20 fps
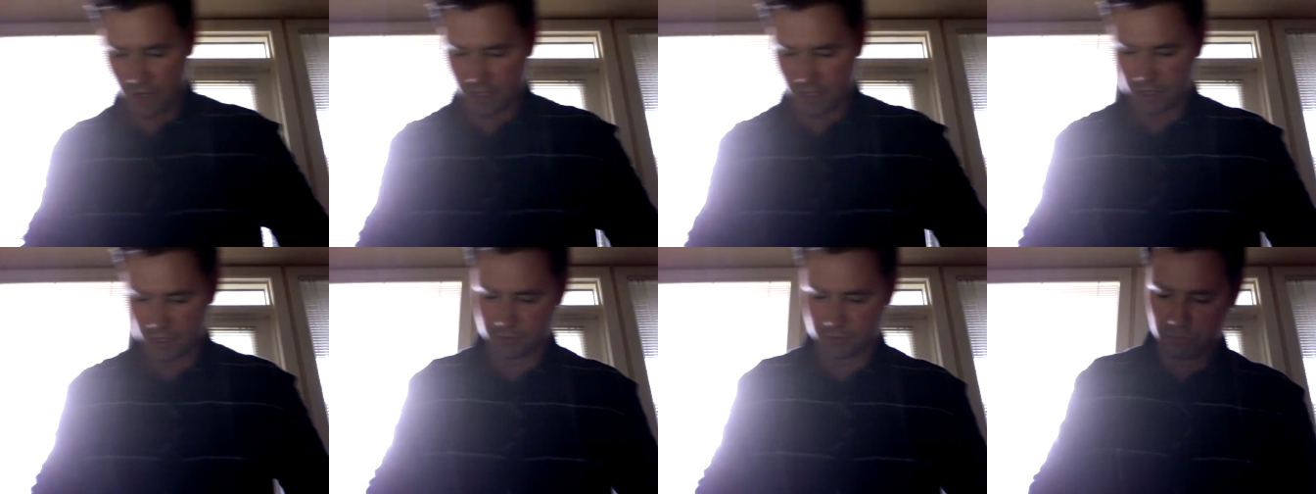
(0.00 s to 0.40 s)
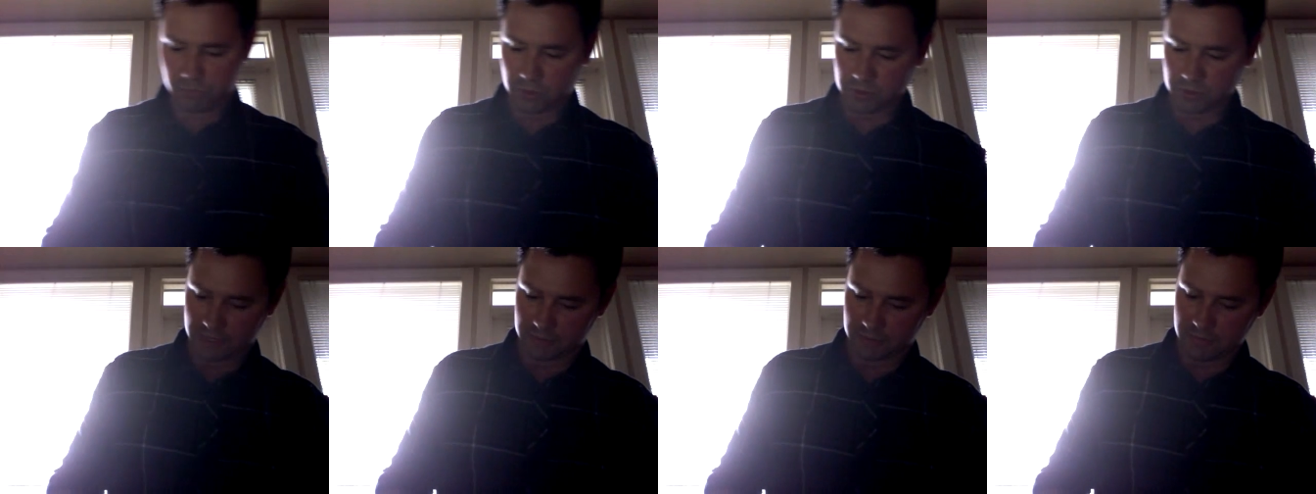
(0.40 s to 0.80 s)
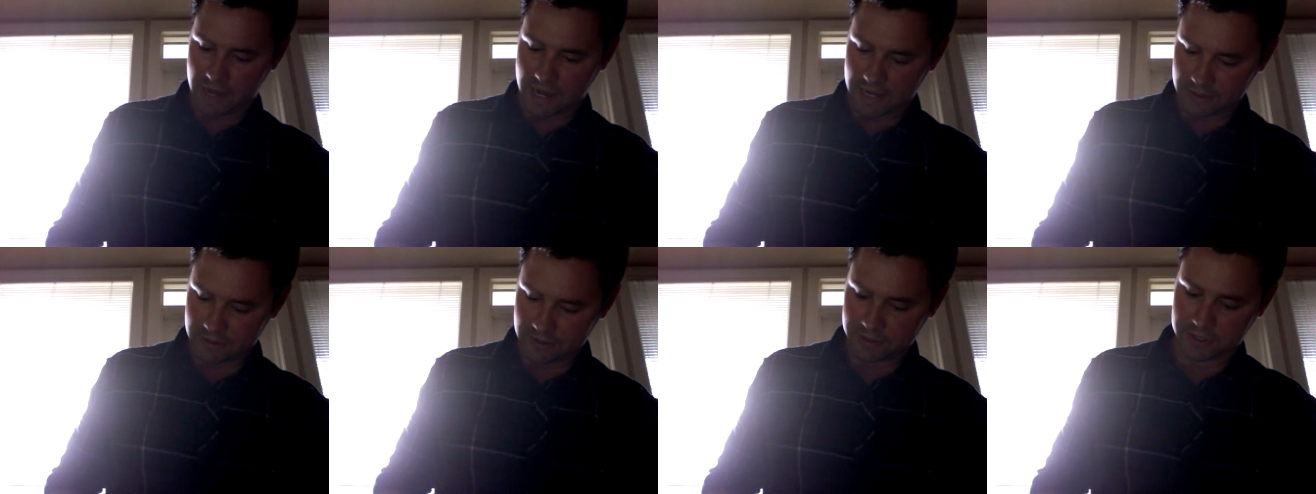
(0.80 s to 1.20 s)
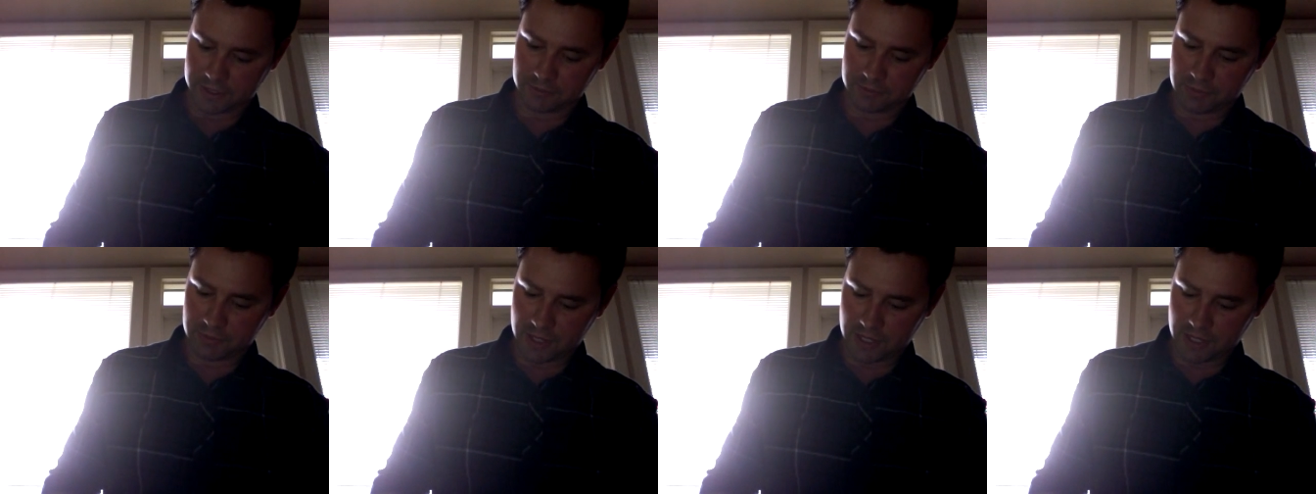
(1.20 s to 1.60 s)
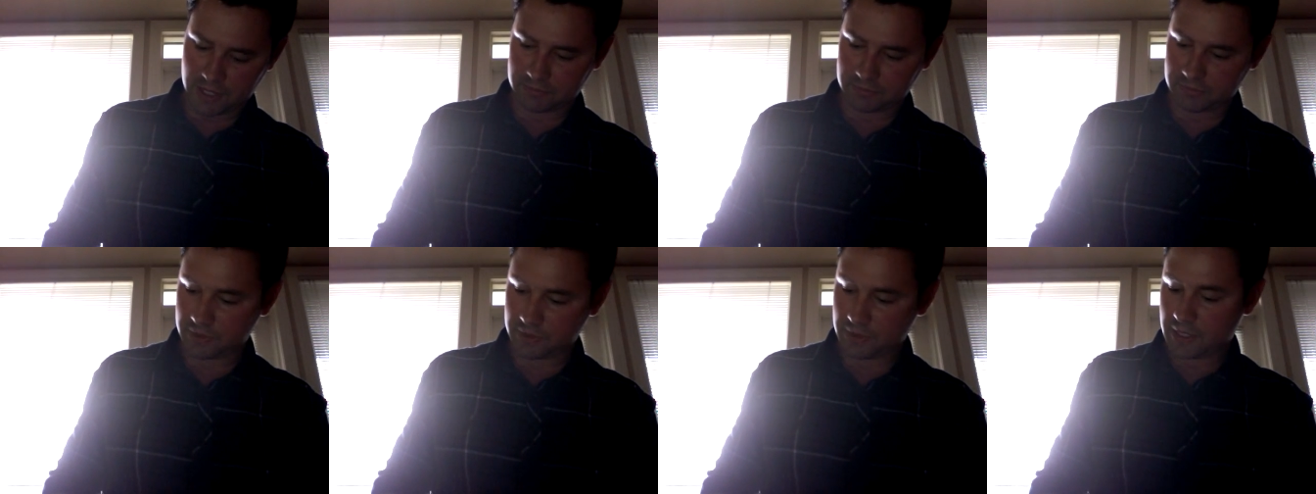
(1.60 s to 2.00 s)
and you're pulling back on your
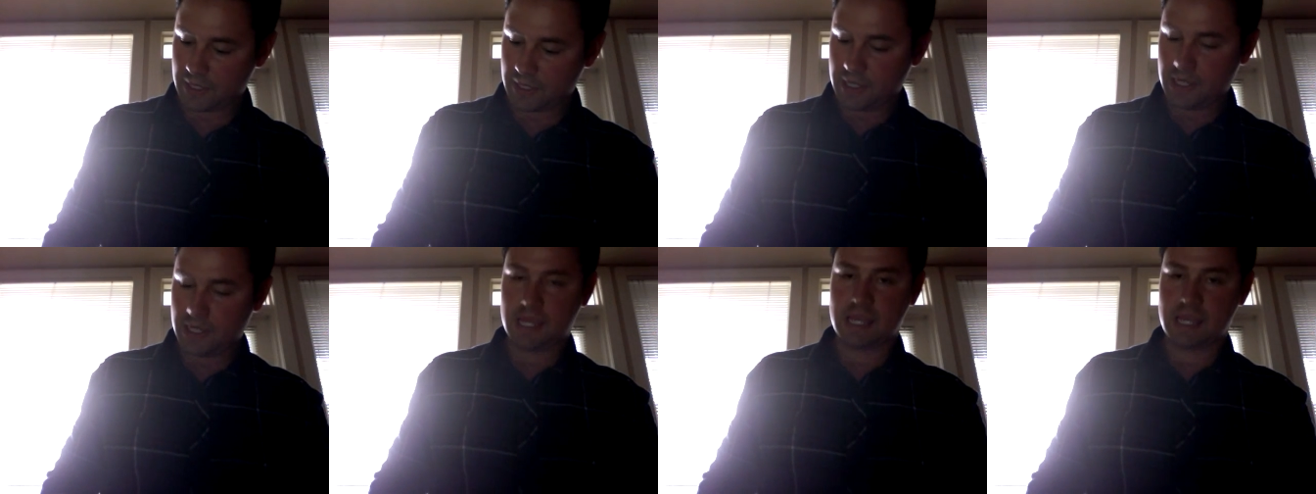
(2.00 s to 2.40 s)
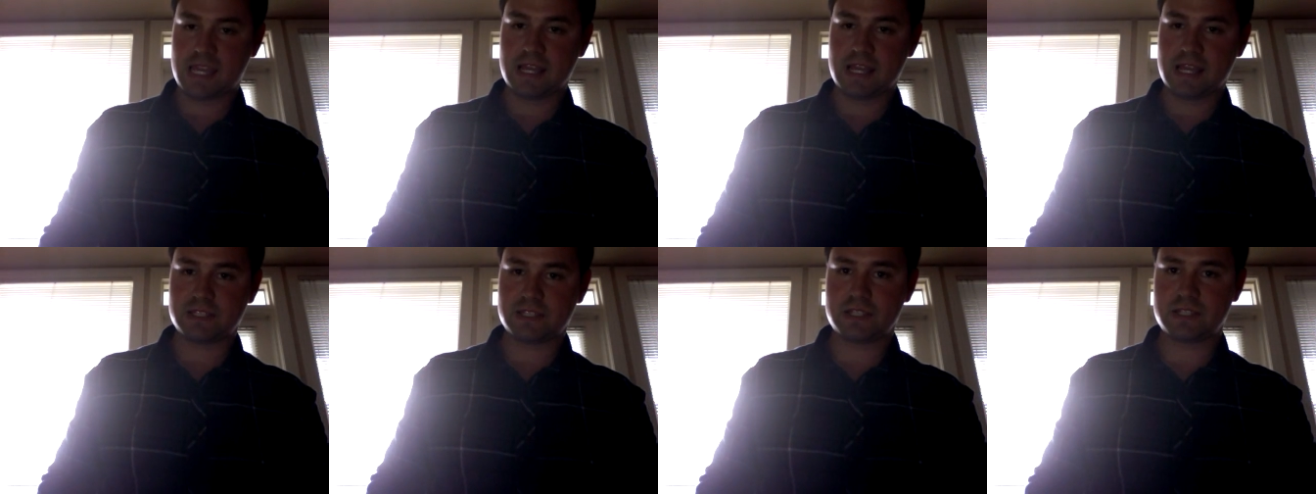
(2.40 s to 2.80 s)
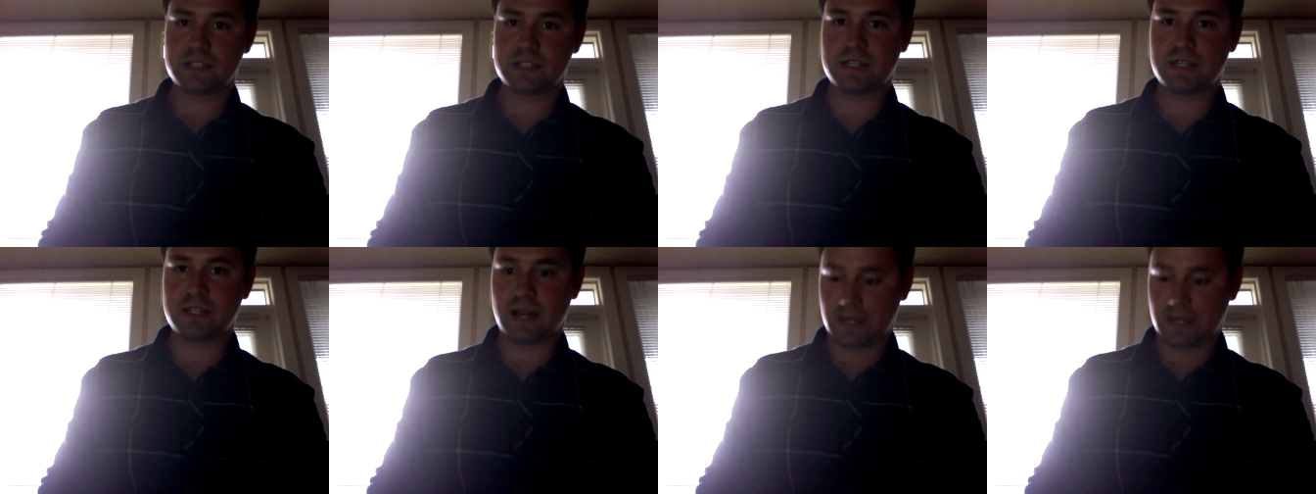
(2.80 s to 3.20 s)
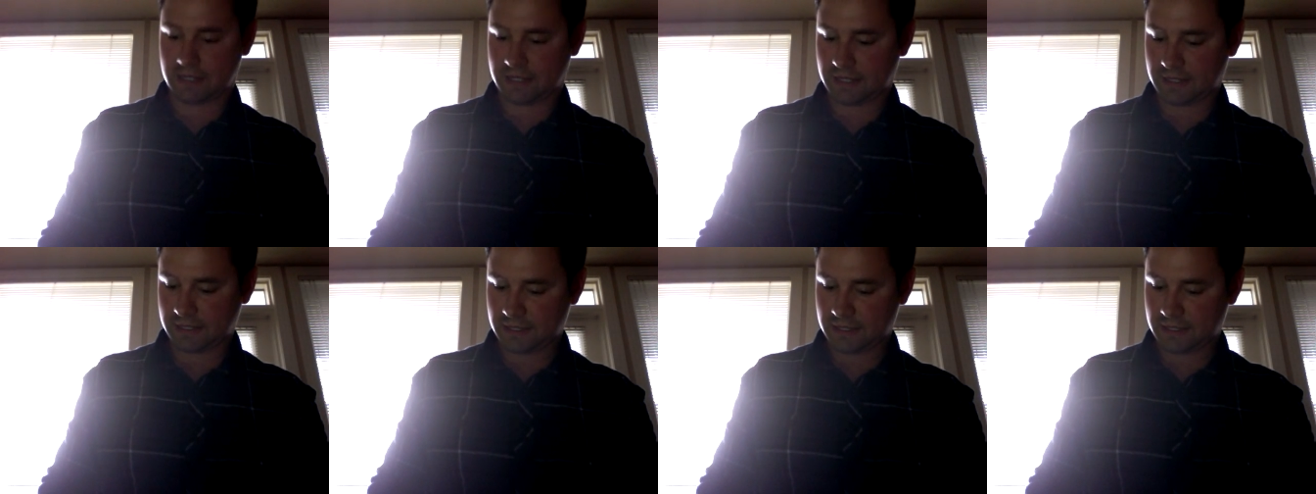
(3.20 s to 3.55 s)
pump, it gets stuck.